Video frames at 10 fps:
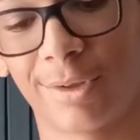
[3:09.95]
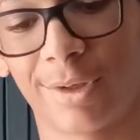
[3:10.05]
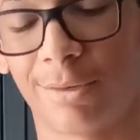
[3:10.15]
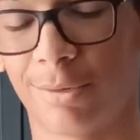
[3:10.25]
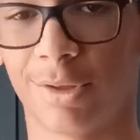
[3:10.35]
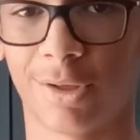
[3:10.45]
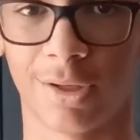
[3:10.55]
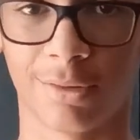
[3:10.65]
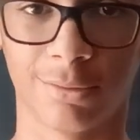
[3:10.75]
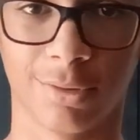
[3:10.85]
Kind of want to know how
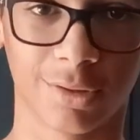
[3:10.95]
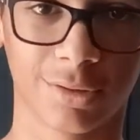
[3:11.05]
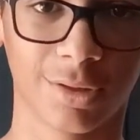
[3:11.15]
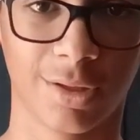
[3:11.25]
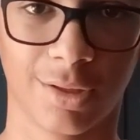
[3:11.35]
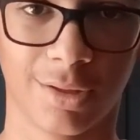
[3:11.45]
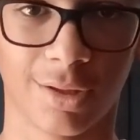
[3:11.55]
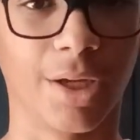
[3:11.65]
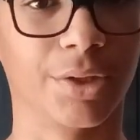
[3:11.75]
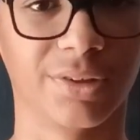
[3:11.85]
that works.
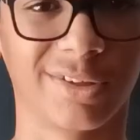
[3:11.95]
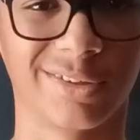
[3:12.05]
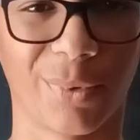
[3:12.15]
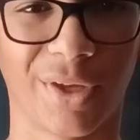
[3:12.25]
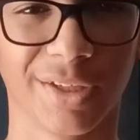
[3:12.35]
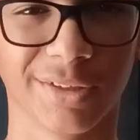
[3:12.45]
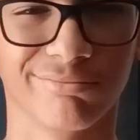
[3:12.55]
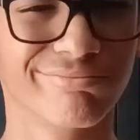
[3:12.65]
I just explained it.